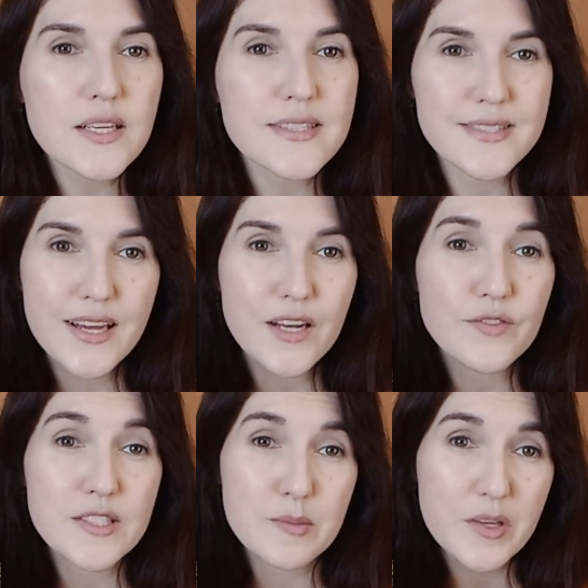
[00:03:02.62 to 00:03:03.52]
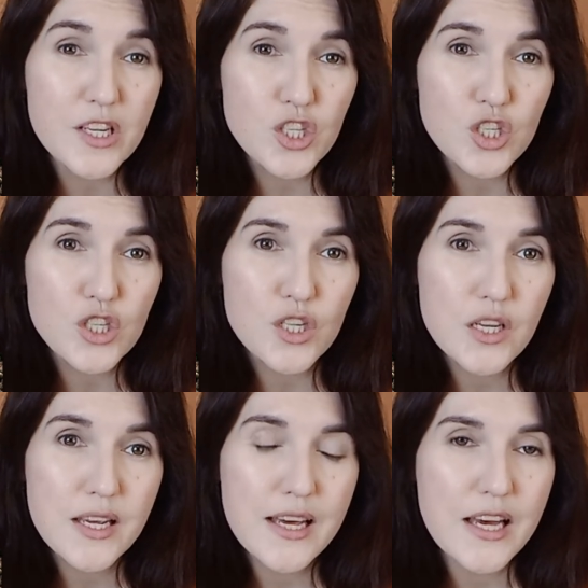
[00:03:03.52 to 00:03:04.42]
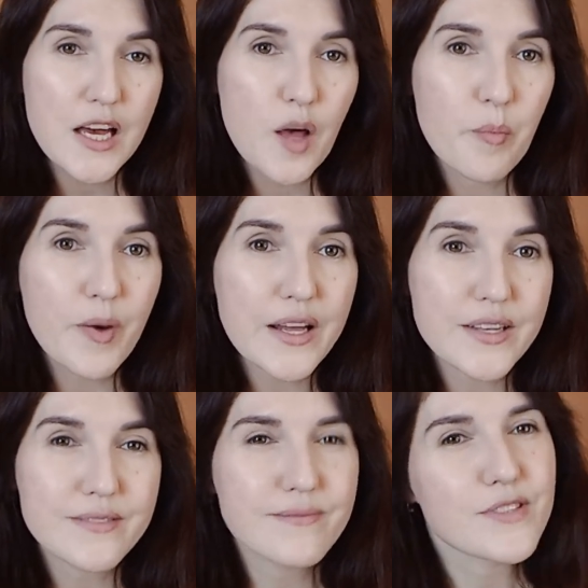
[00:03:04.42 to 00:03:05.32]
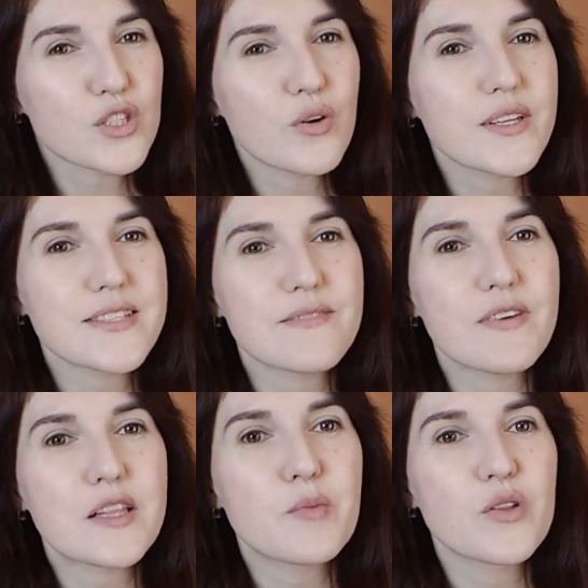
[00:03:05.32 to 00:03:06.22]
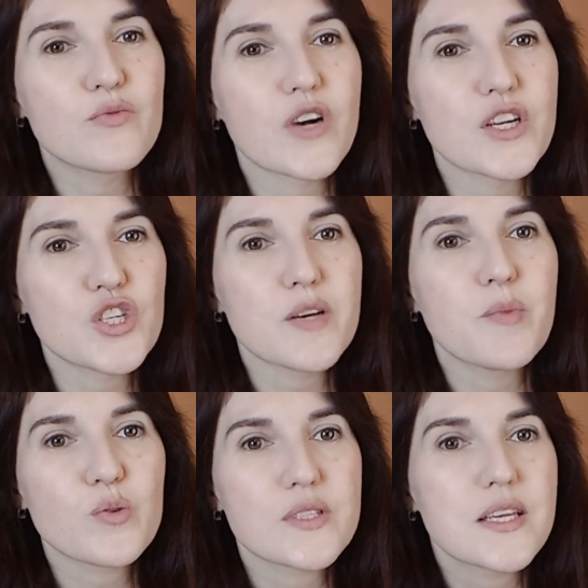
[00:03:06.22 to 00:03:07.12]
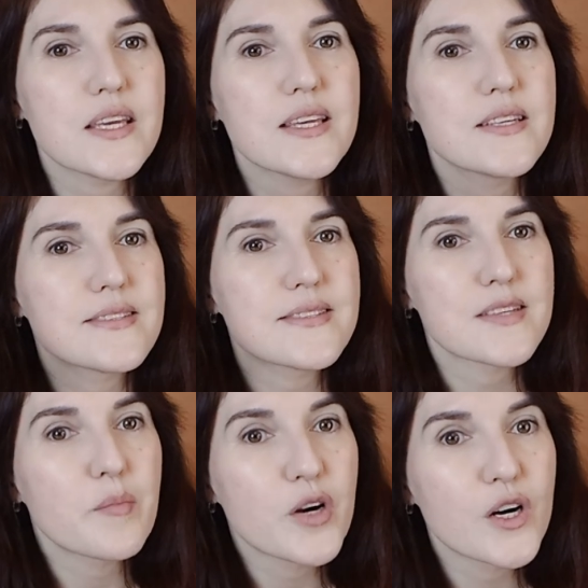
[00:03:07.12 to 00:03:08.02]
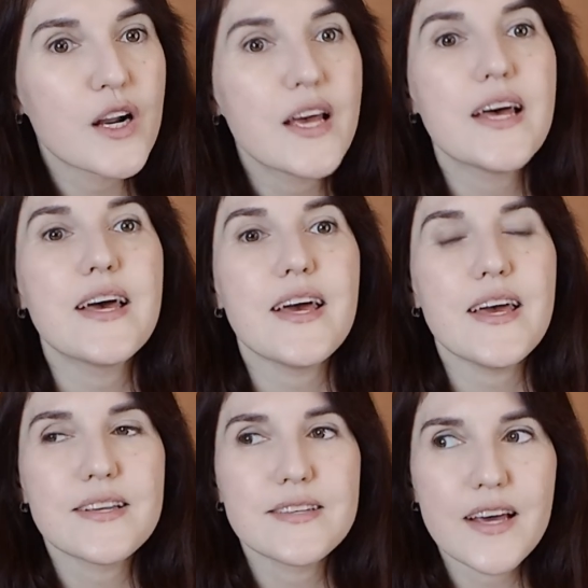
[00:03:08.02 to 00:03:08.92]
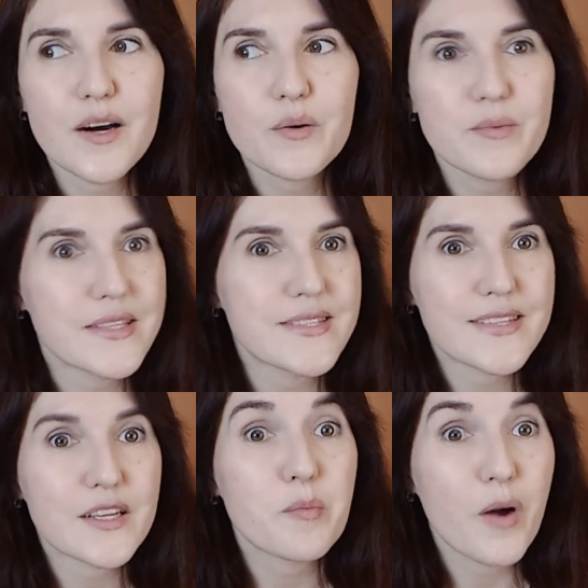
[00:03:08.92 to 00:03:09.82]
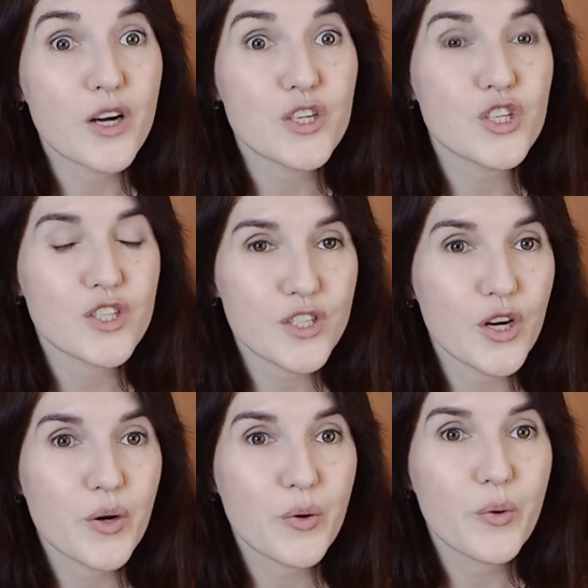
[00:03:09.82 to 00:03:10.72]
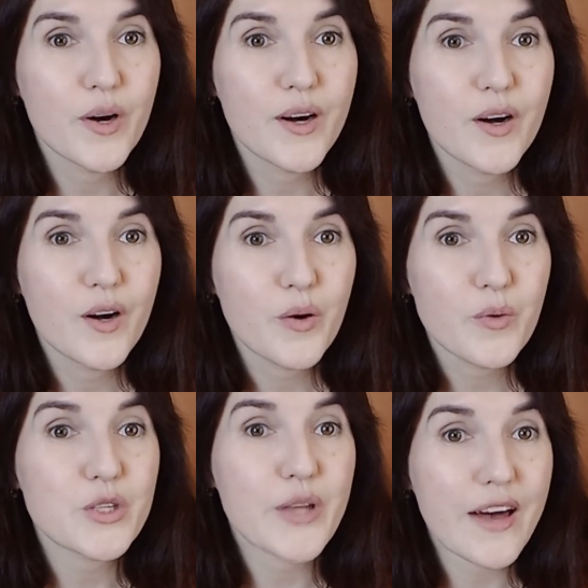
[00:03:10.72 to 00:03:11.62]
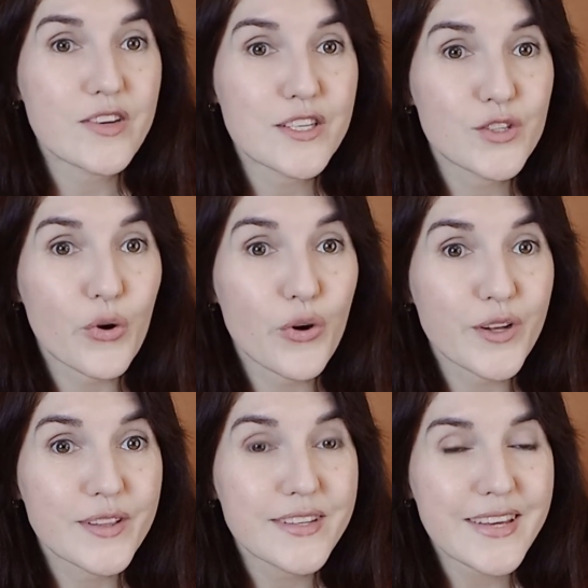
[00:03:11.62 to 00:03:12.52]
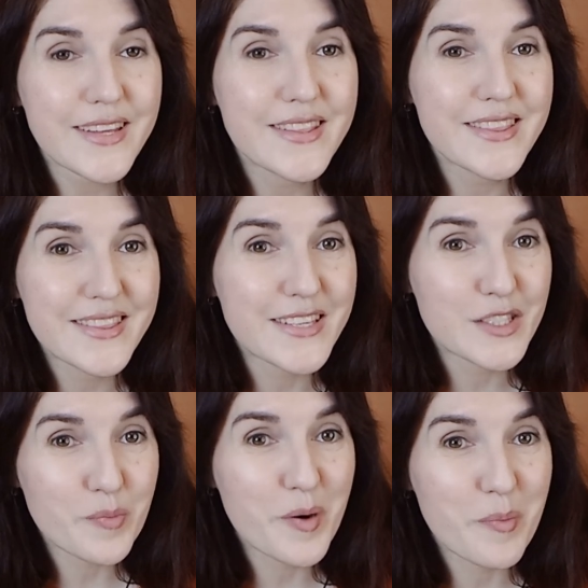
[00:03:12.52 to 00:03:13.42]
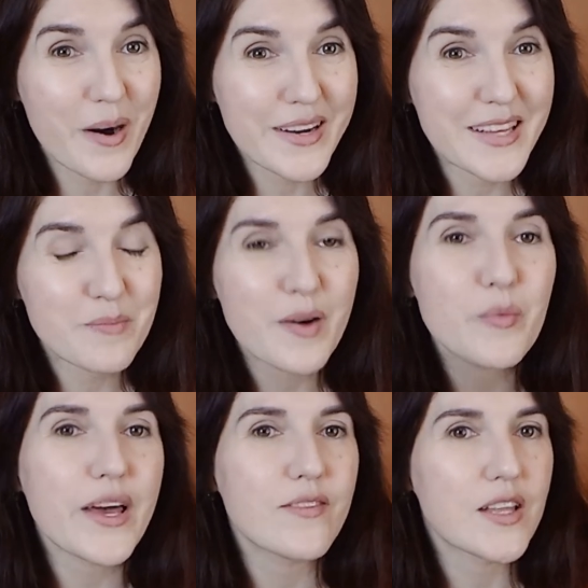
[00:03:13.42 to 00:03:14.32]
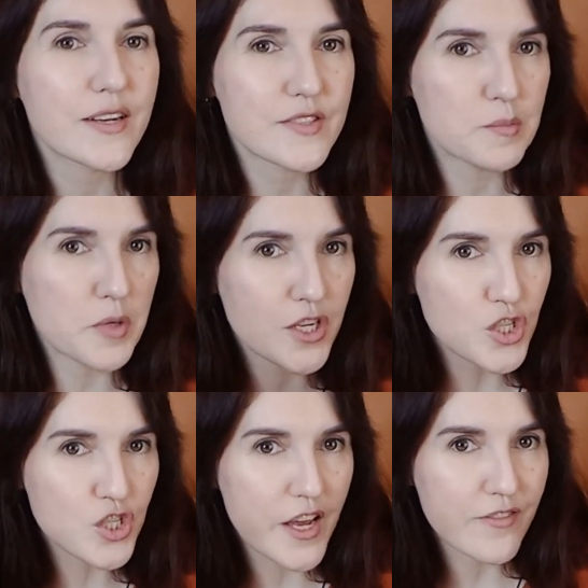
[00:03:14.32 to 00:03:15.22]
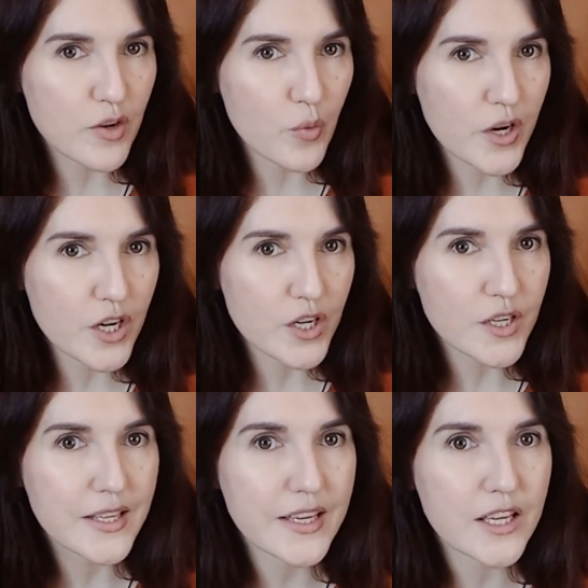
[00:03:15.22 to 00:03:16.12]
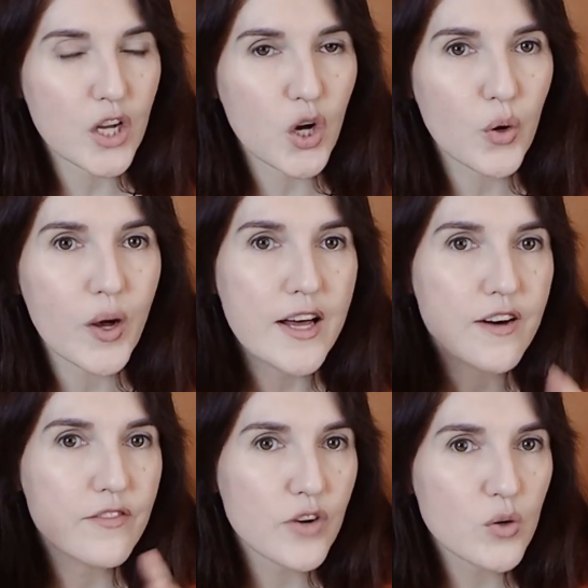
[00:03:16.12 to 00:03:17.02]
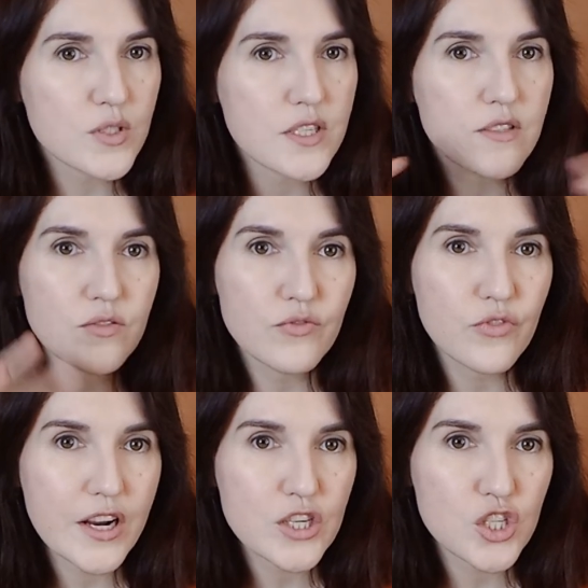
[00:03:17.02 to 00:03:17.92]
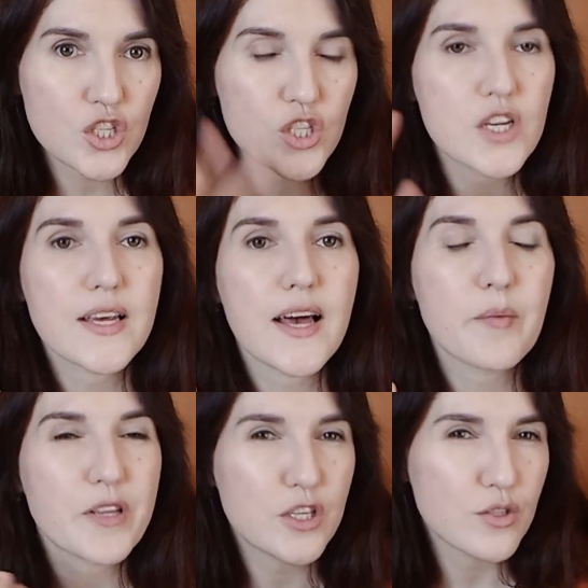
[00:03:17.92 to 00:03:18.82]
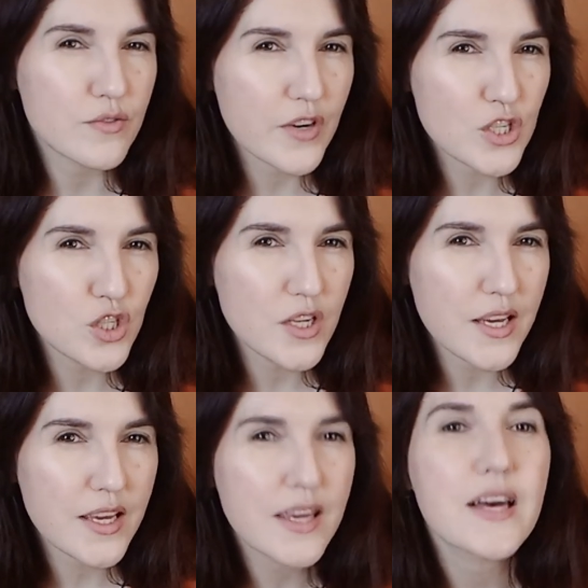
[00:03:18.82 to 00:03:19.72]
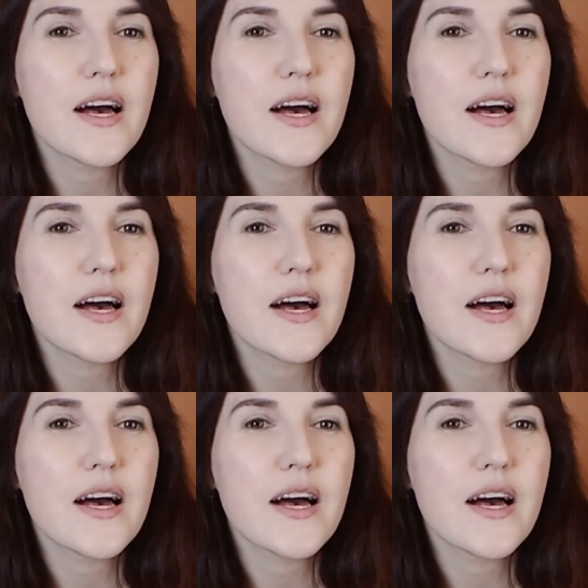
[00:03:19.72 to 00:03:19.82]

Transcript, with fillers: instead of spinach, but sorrel is available in Russia mostly in summer, and now it's still March, so we don't have any sorrel in the supermarket, but we have a lot of spinach everywhere, like, you know, frozen, fresh. I'm gonna use fresh today.